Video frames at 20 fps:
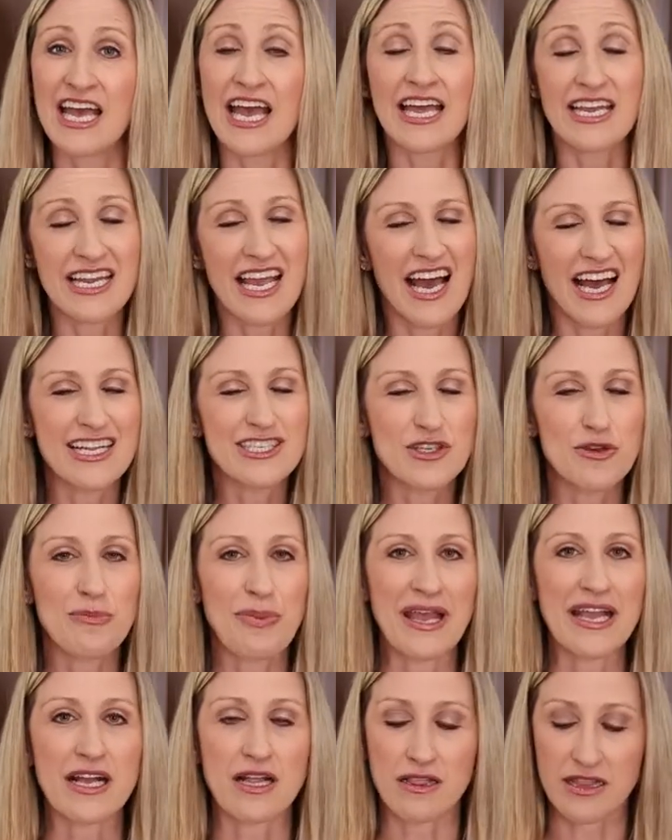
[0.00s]
And yeah, I do
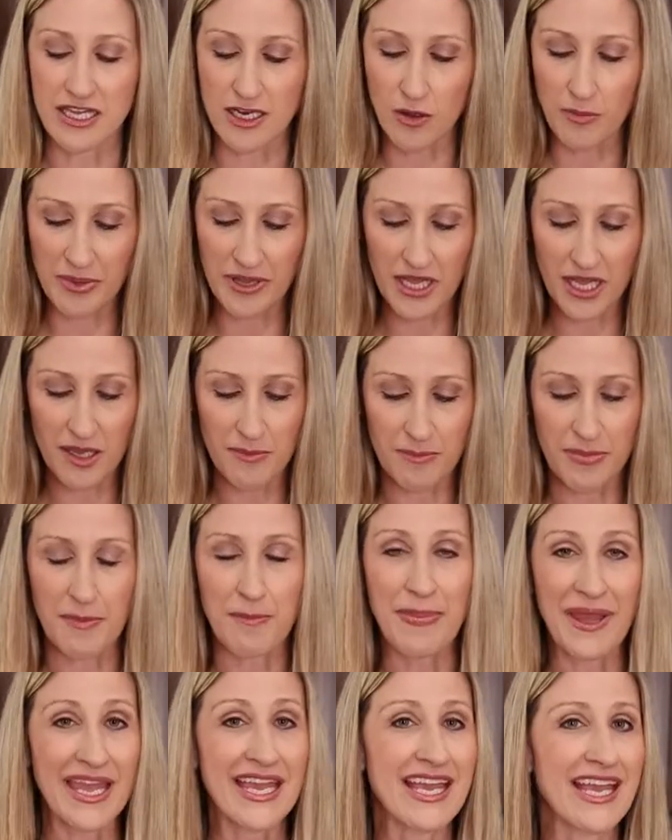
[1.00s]
bake a little bit,
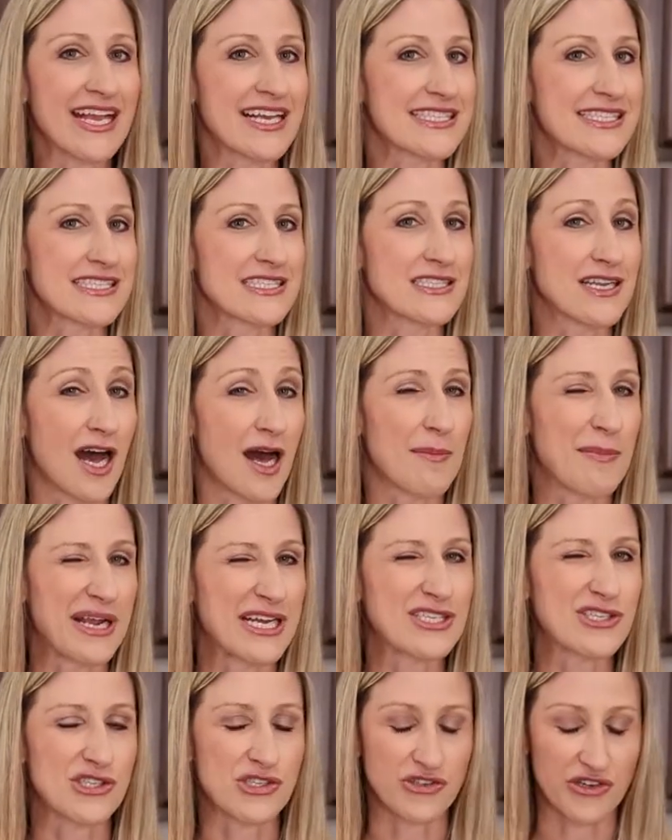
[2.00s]
but baking is not my
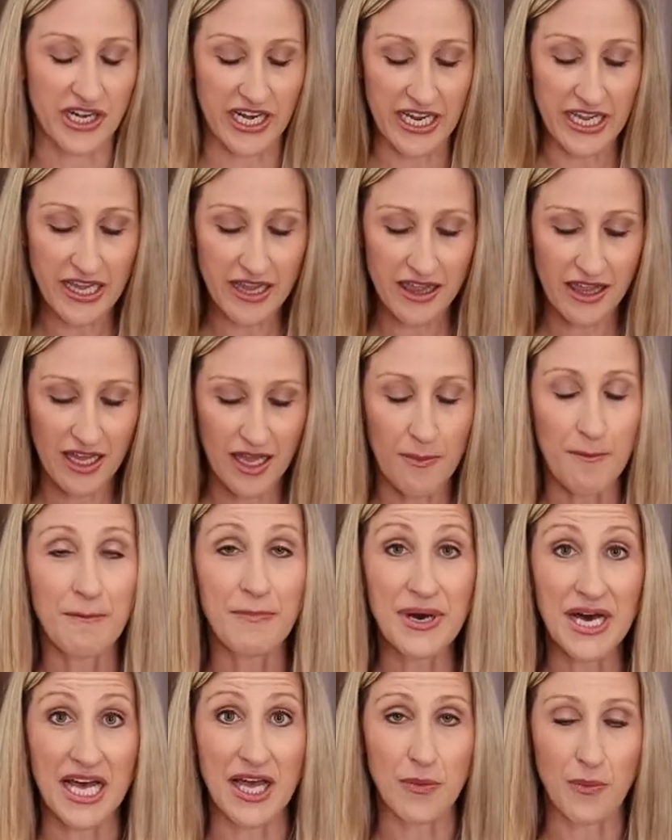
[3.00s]
strength.
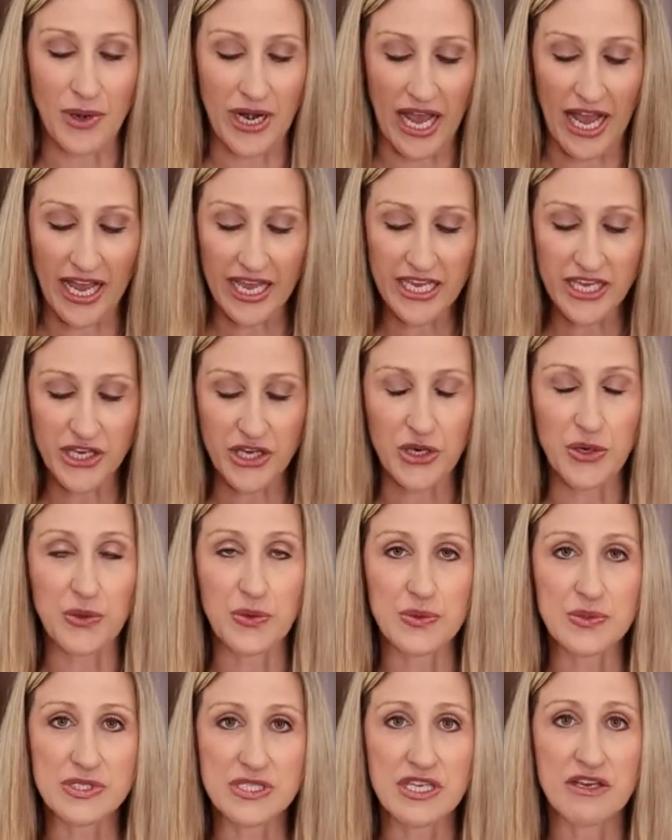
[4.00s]
But when I
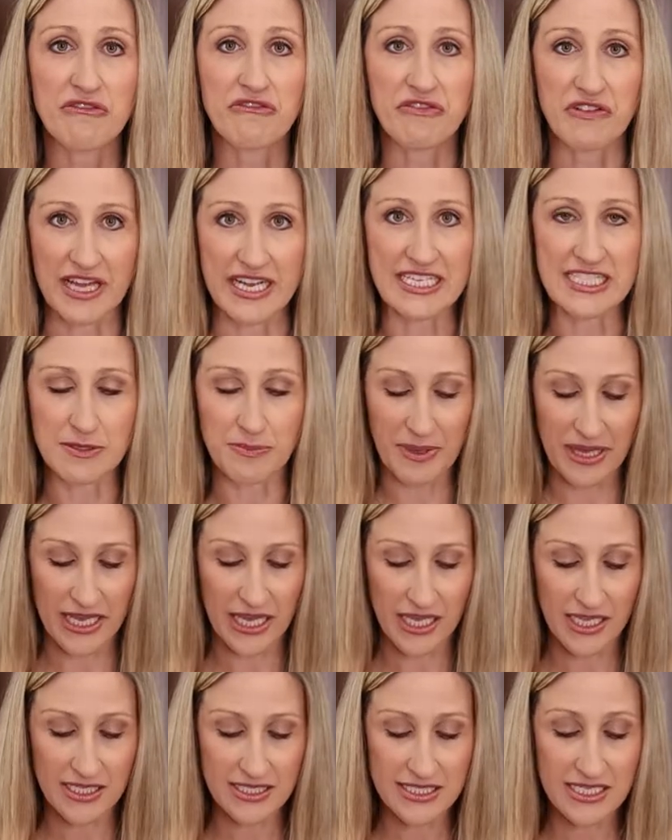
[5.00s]
use Flexi
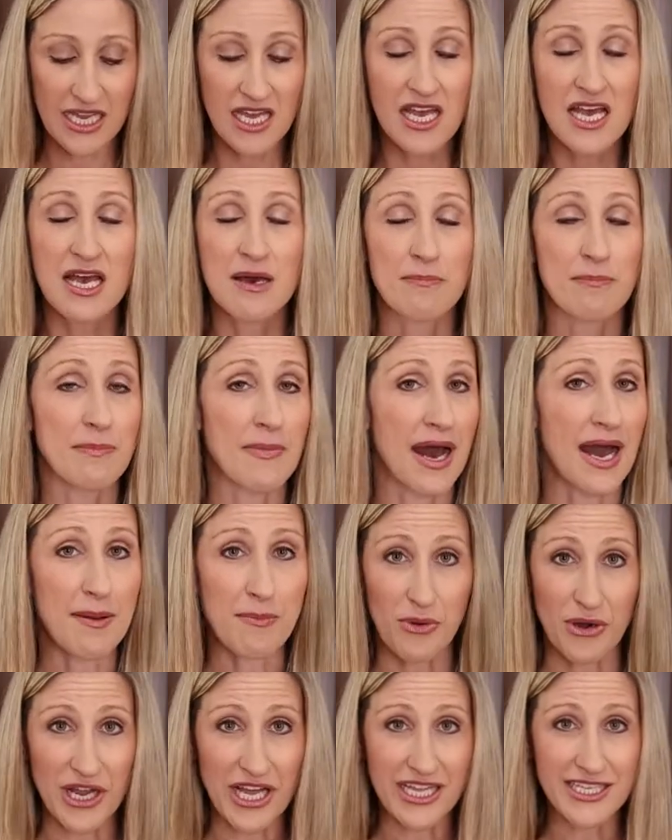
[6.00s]
pans, my
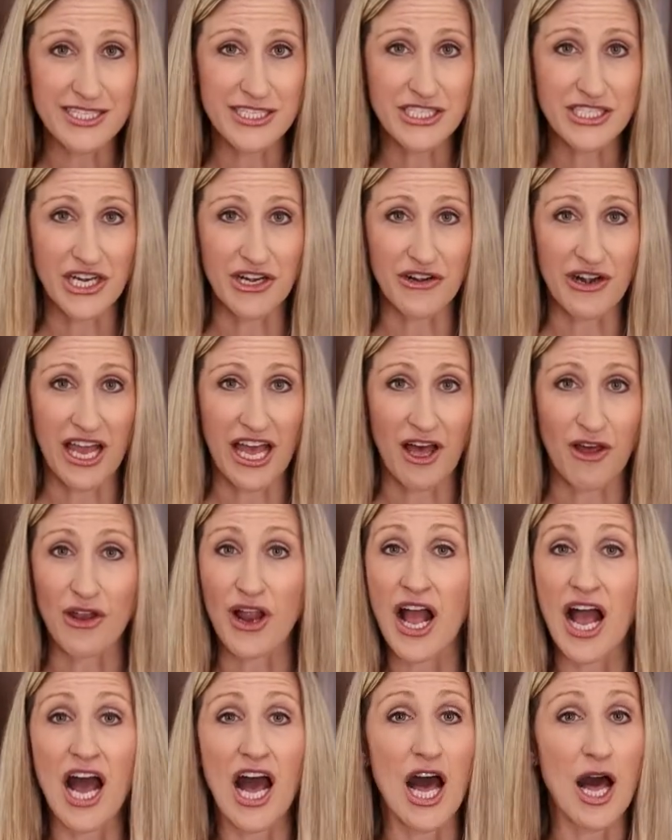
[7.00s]
breads turn
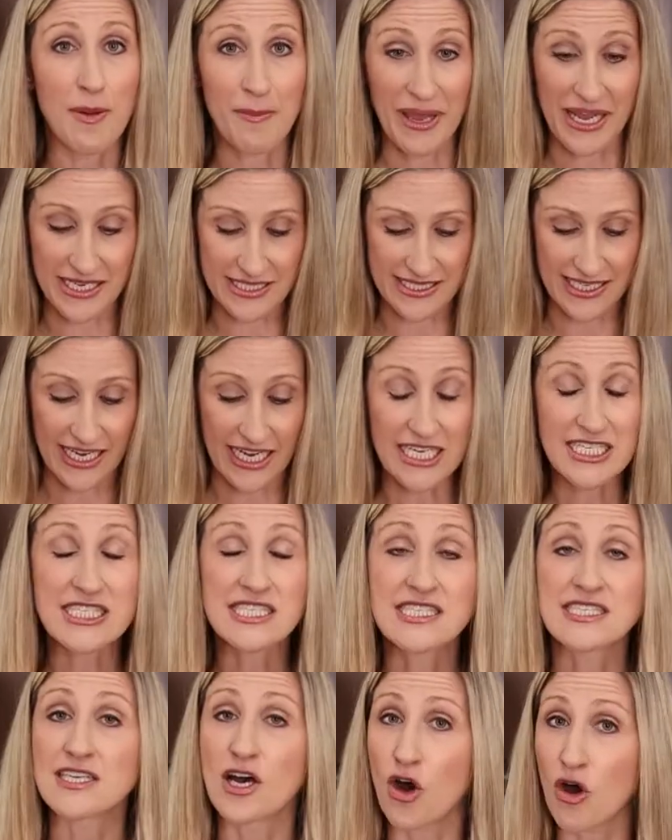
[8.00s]
out amazing.
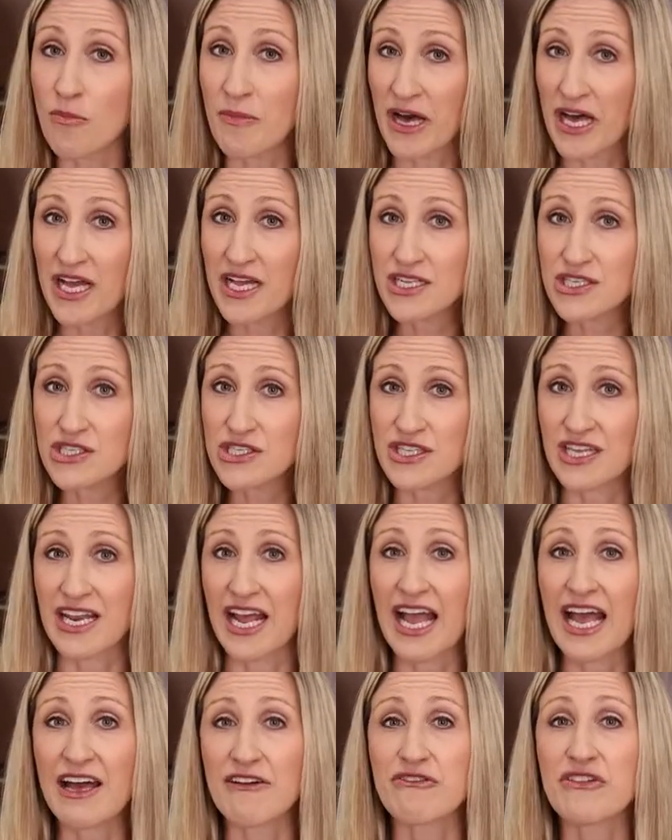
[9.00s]
So much that
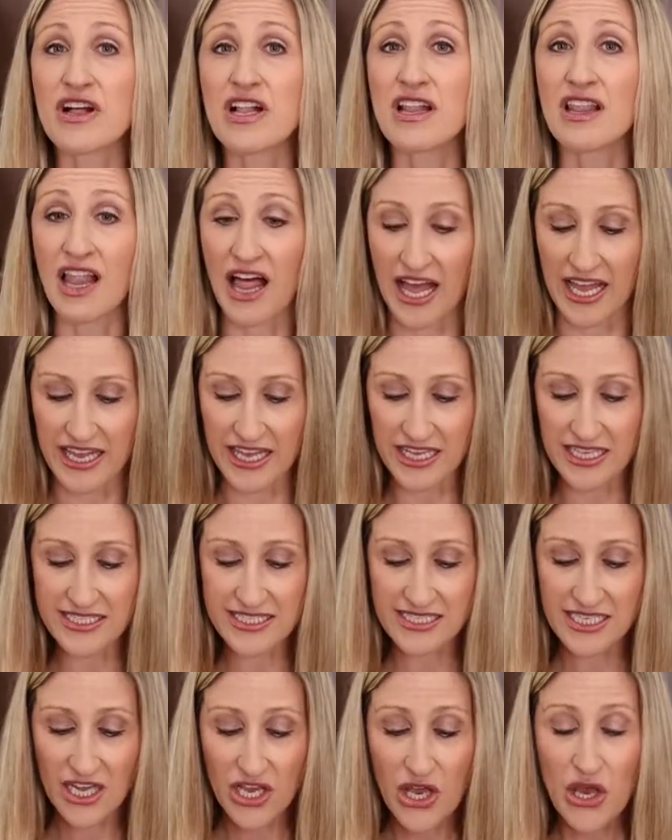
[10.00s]
I have
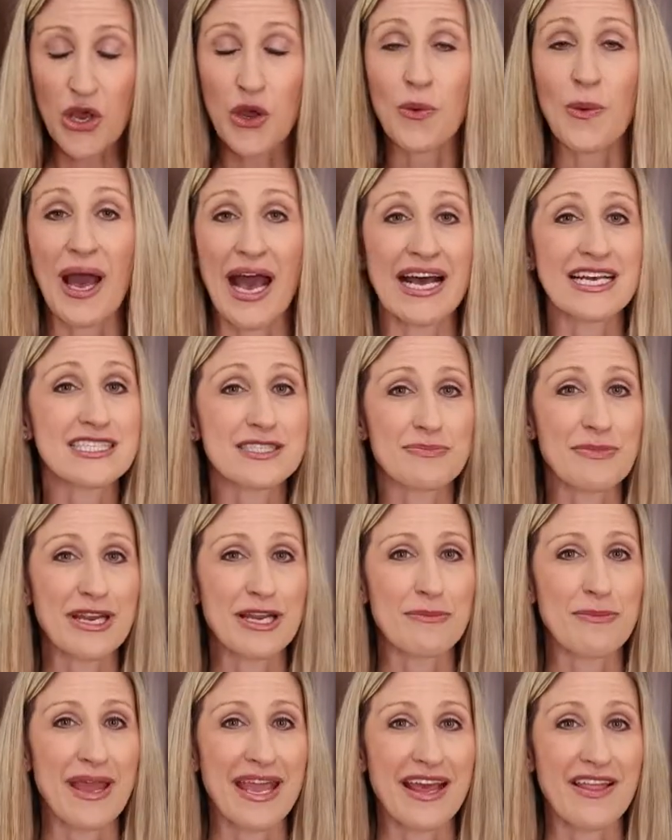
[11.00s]
clients who ask me
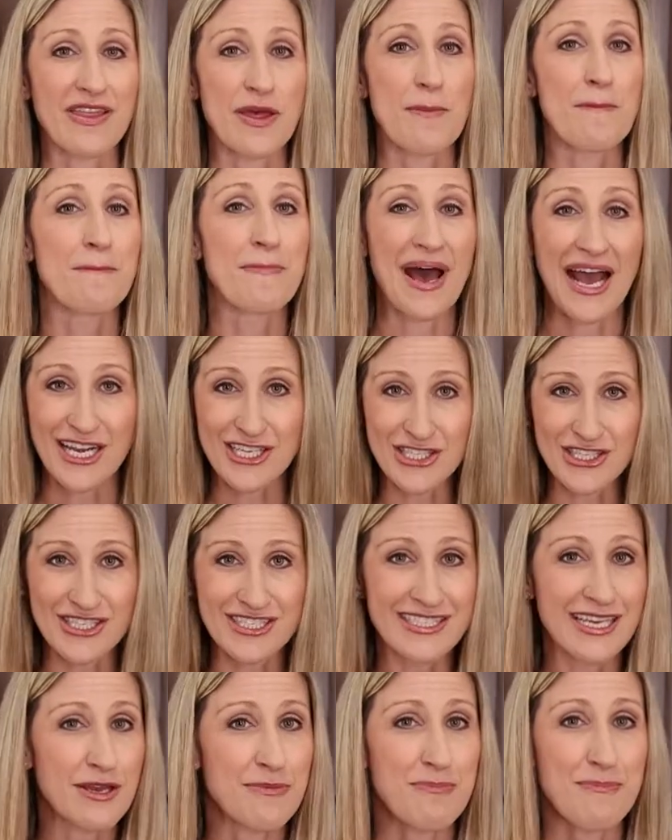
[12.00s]
to make them
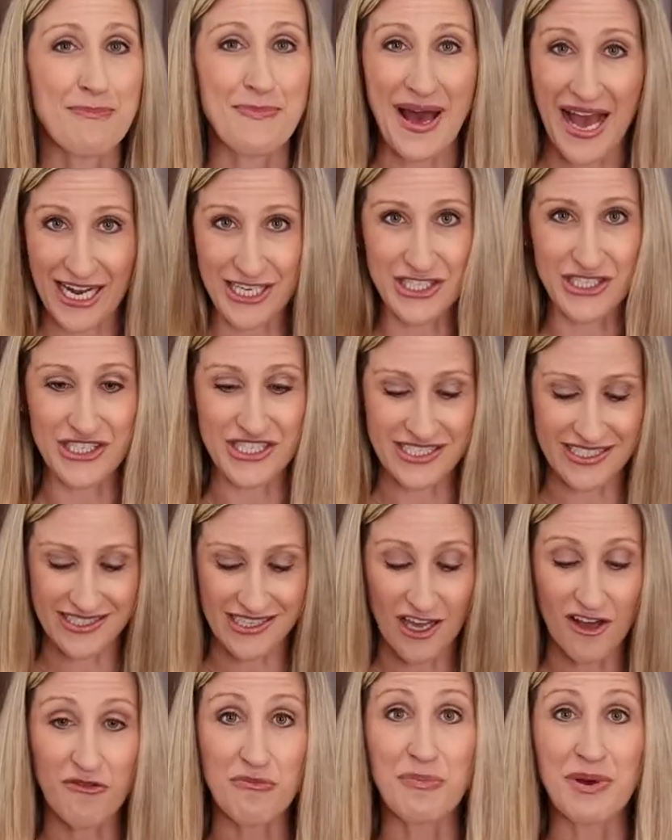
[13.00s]
batches and
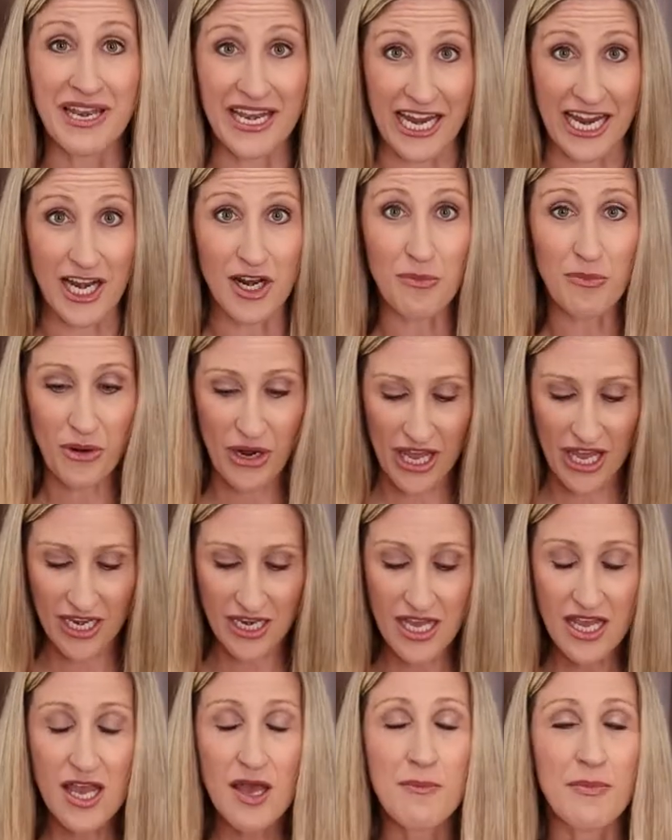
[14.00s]
batches of banana bread
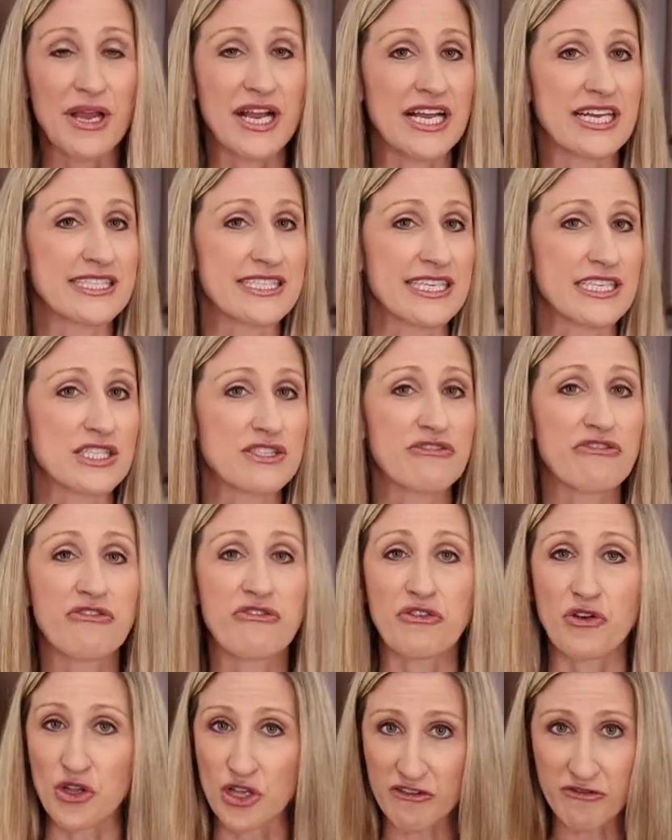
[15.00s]
because it's
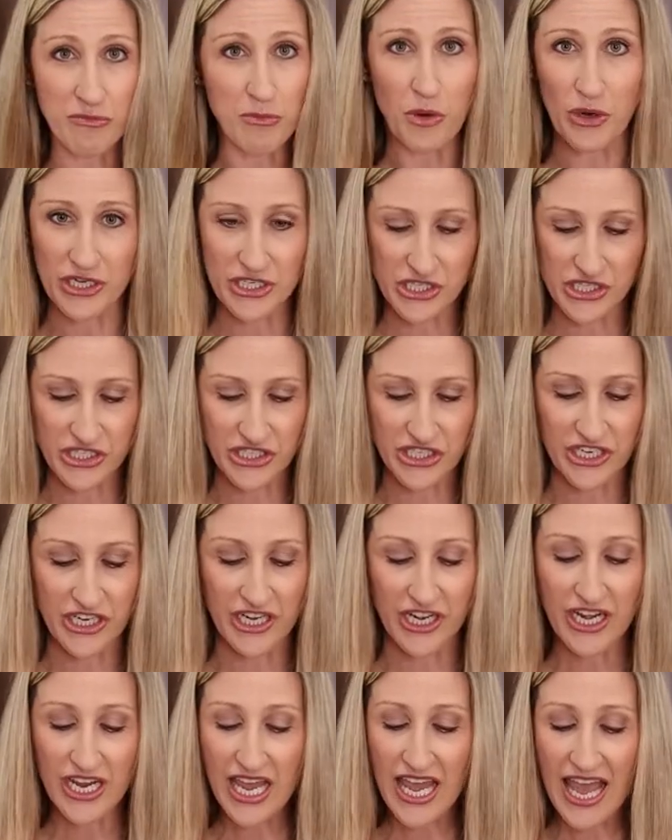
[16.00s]
full of
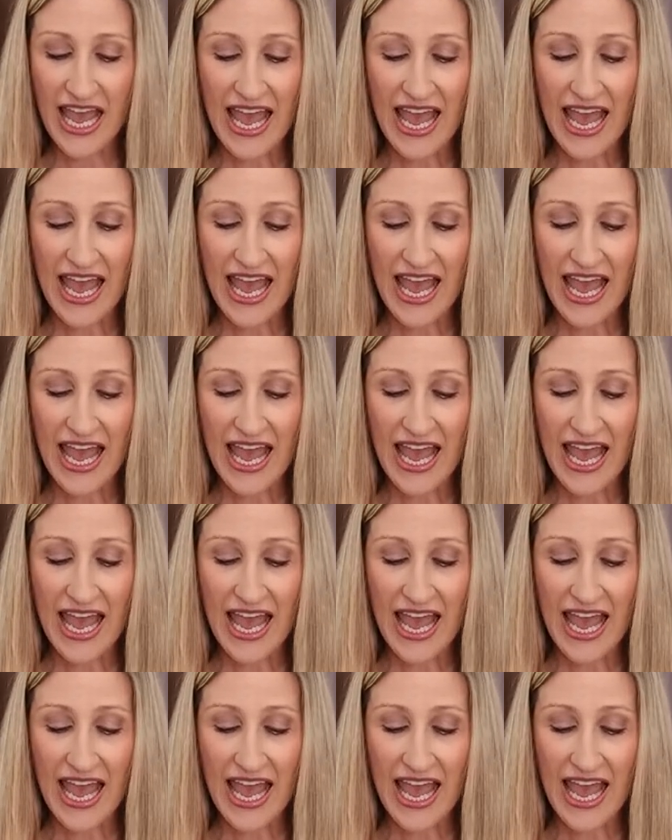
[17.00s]
moisture.